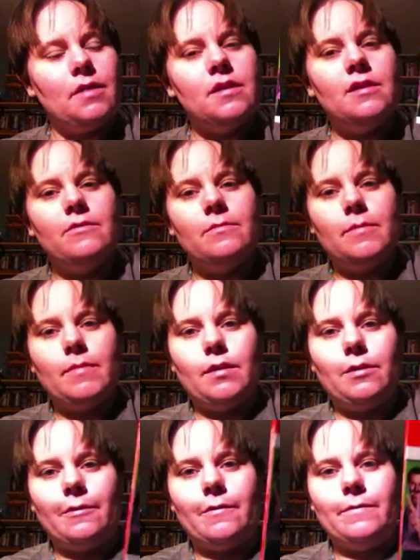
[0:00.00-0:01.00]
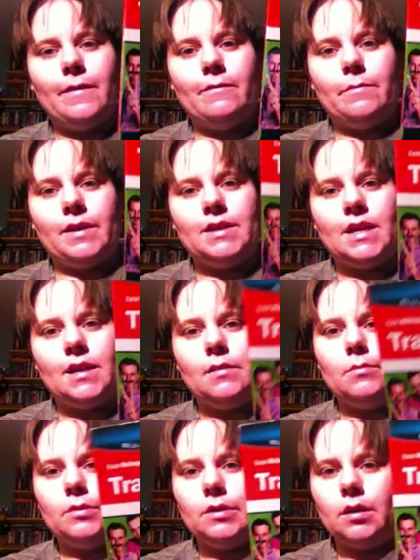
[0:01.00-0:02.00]
I think it would be my 3rd favorite by
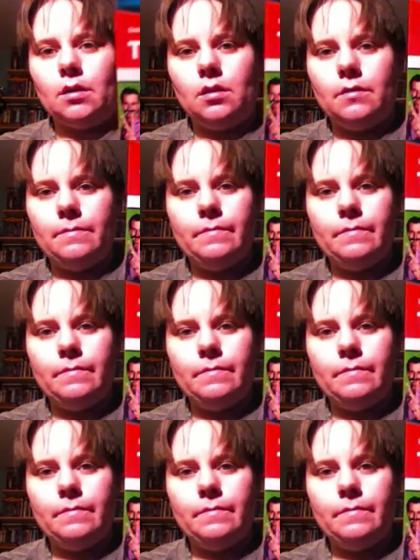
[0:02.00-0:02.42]
Danny Boyle.